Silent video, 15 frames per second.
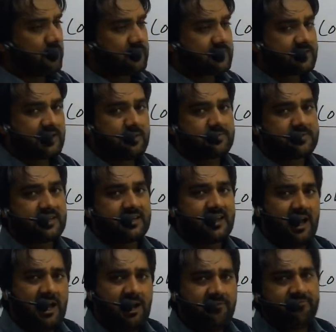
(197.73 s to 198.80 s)
concepts in
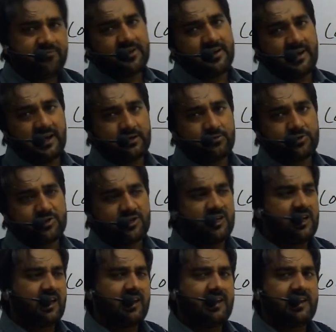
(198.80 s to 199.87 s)
every language,
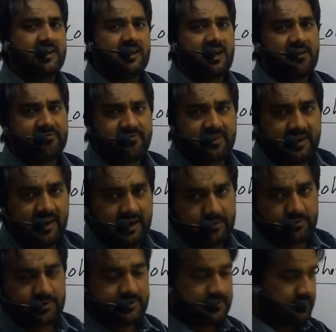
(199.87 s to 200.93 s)
nearly in every
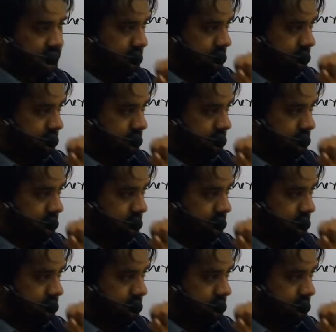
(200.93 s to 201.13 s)
language.